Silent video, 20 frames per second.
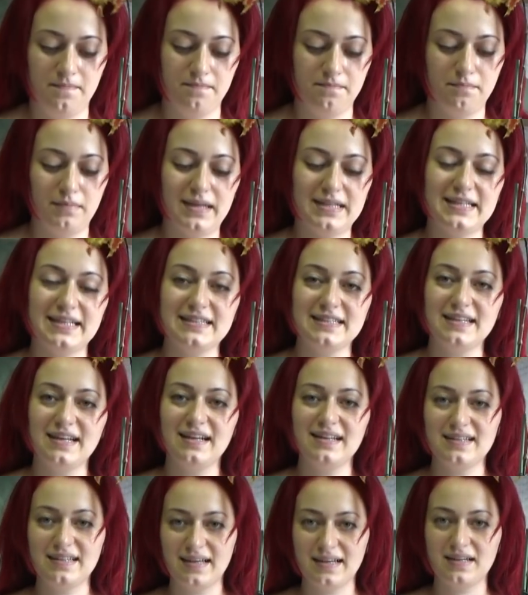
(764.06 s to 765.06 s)
But until
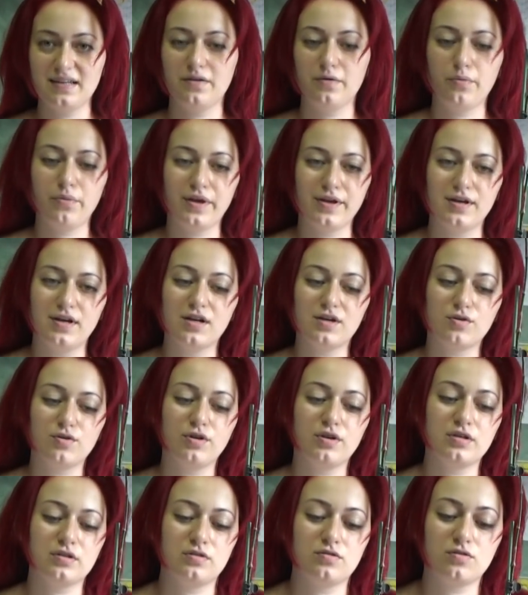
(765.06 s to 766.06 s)
then, we are
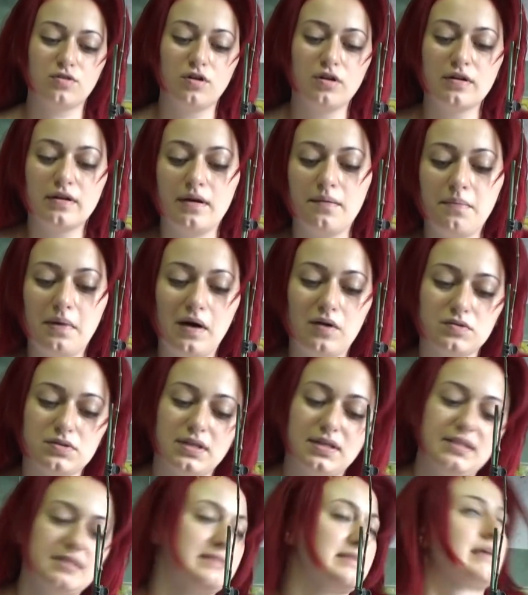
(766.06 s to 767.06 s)
going to talk about
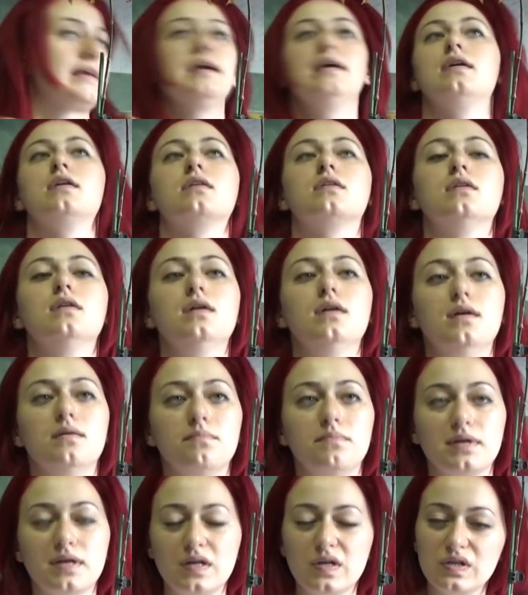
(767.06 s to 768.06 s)
its care,
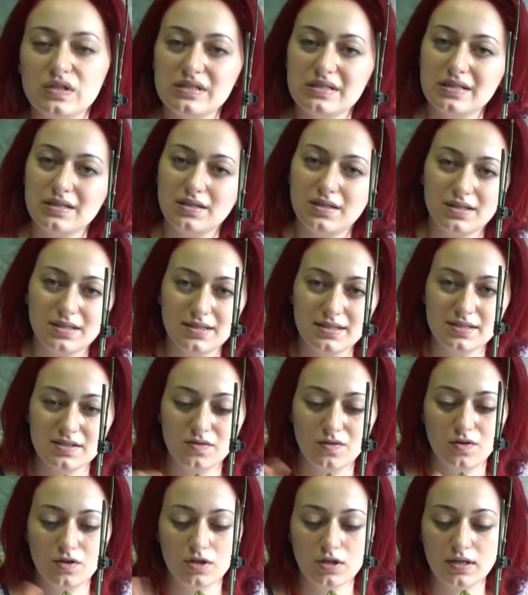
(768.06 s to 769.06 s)
because this
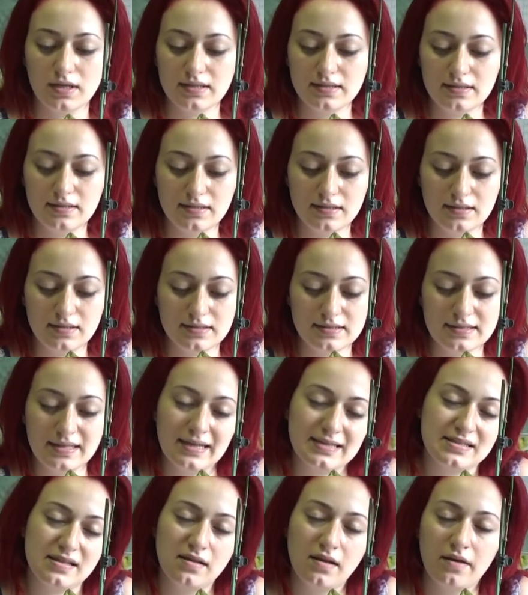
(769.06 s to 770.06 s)
orchid
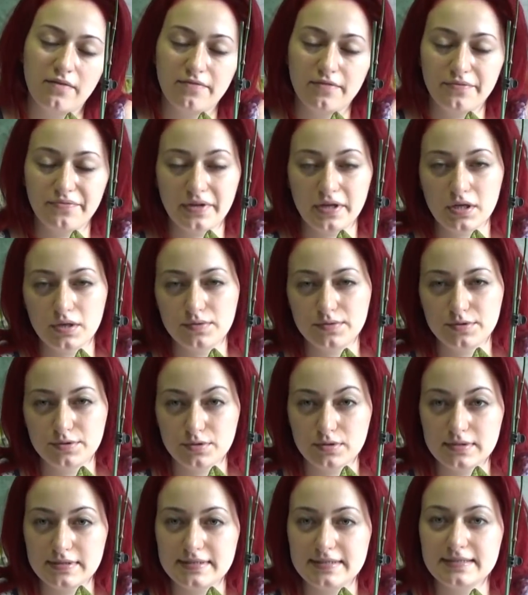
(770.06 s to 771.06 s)
doesn't have a very good
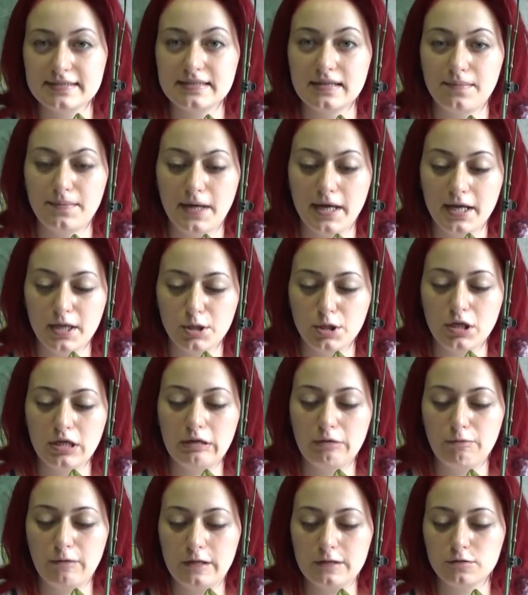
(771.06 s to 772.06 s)
root system. I
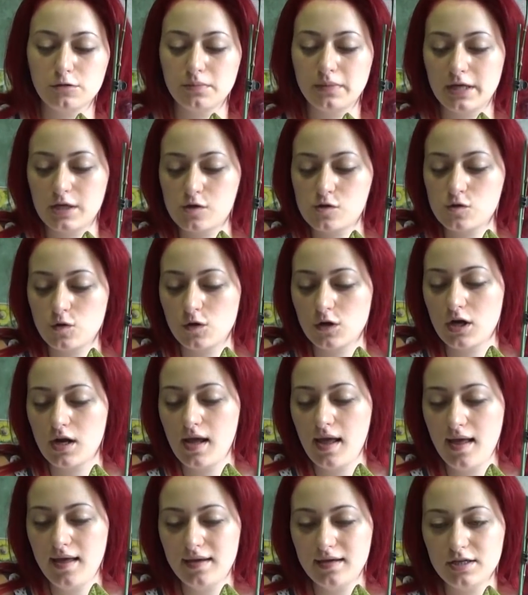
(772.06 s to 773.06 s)
really want to make sure
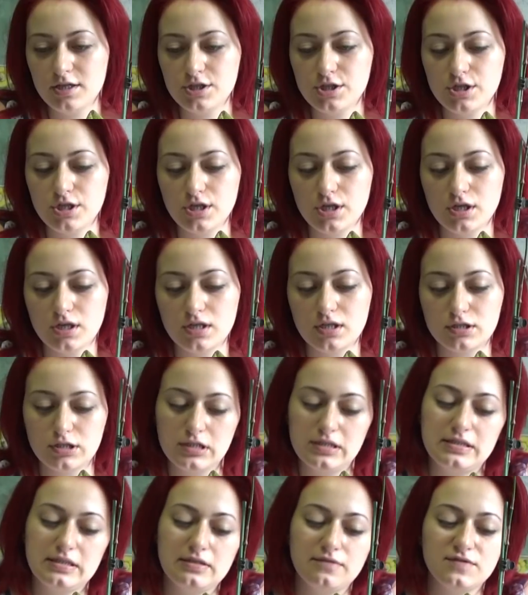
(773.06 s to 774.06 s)
she
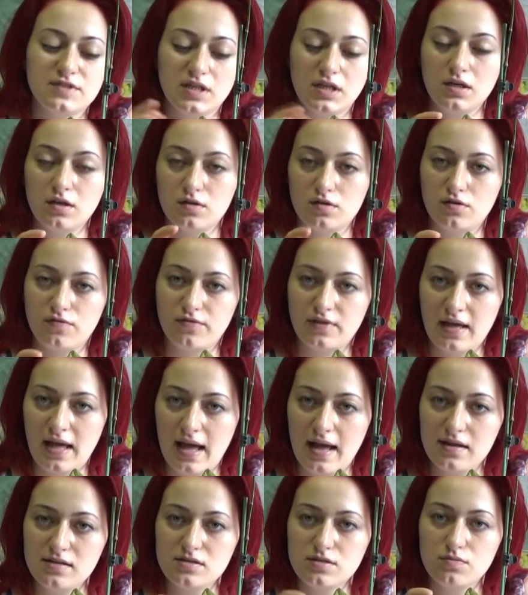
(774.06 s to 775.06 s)
receives a lot of
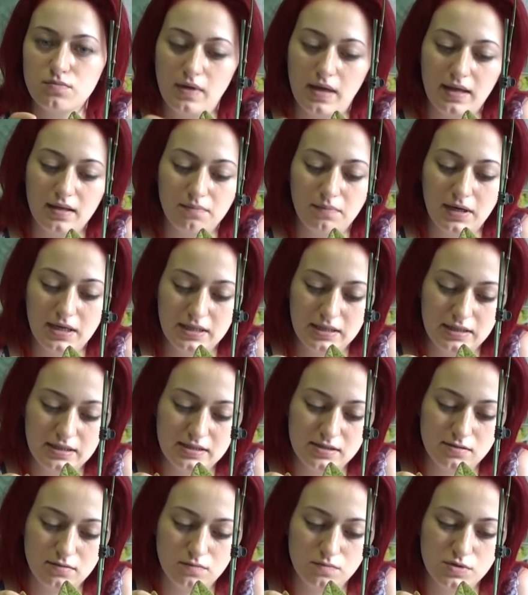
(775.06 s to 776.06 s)
calcium and
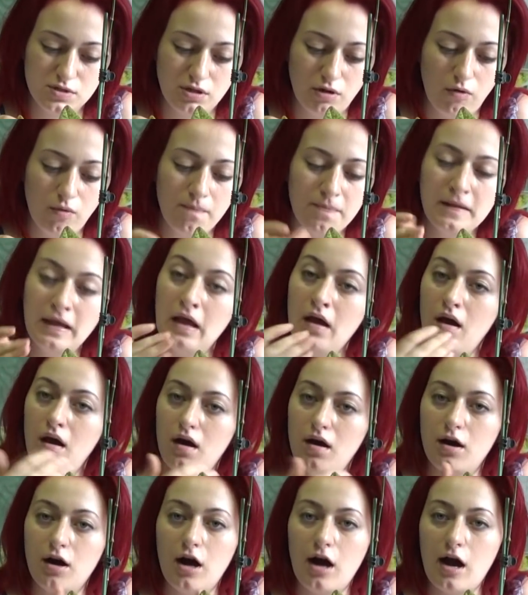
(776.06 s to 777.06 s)
magnesium. So
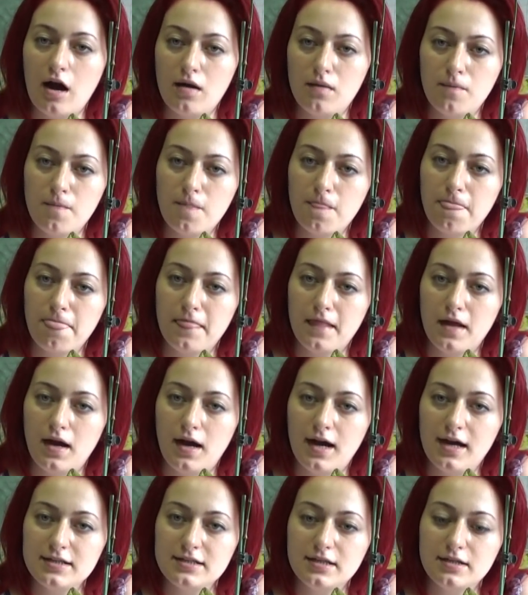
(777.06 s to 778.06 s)

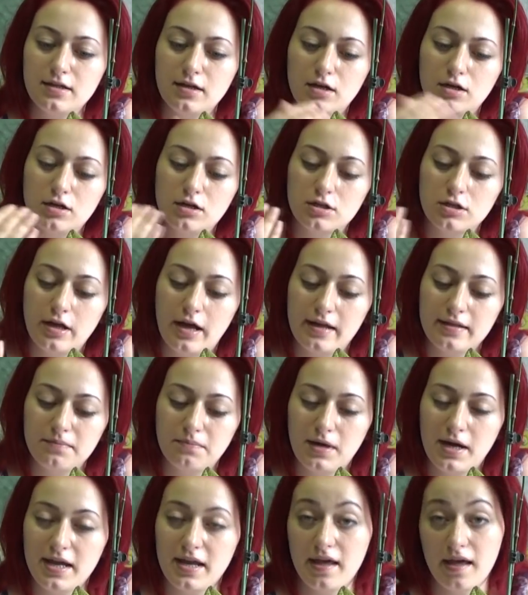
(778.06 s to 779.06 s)
other than
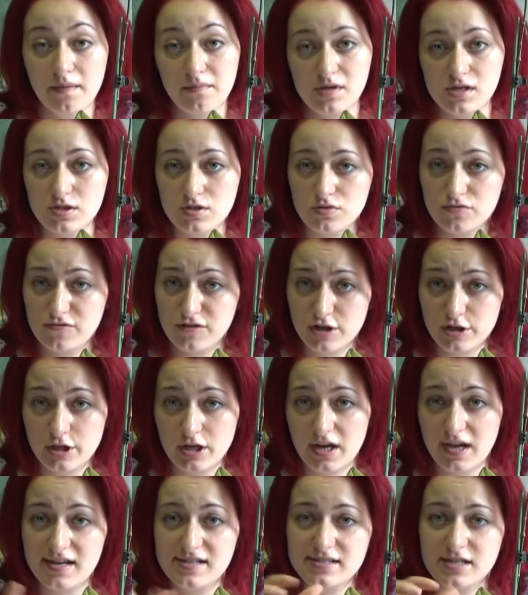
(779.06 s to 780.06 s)
my MSU
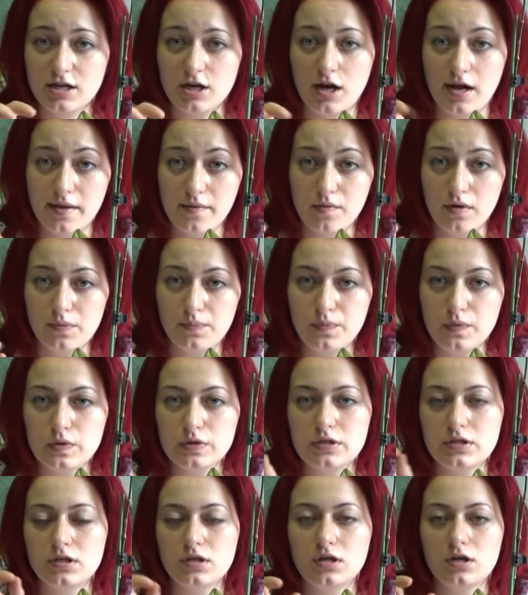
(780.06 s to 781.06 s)
fertilizer, I will
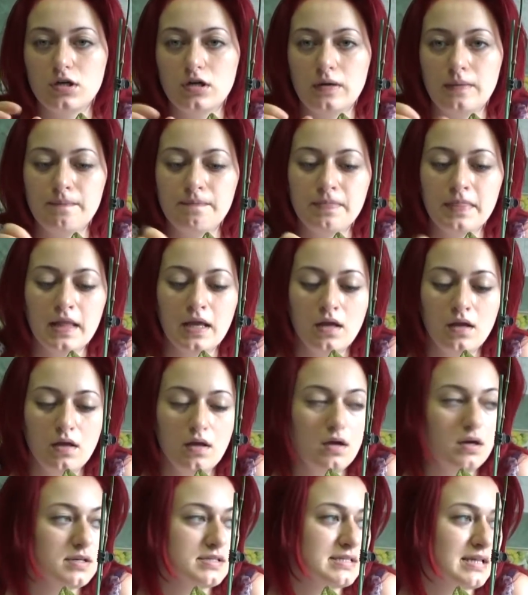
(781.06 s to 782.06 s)
put
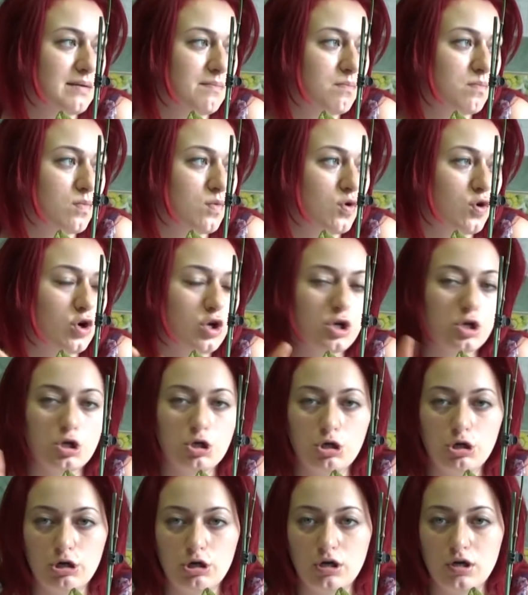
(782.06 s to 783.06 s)
some
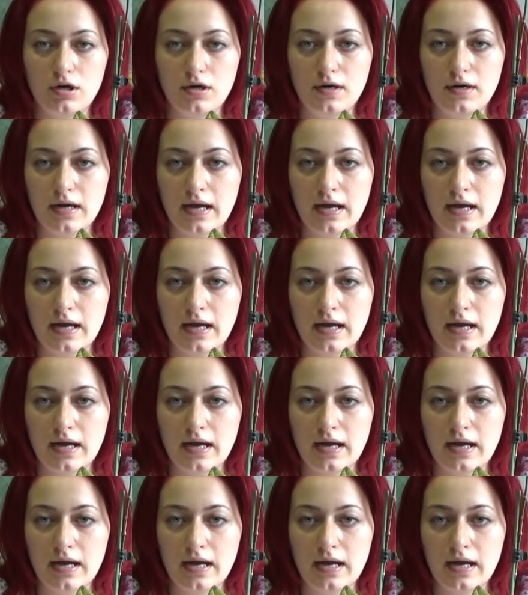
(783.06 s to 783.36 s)
more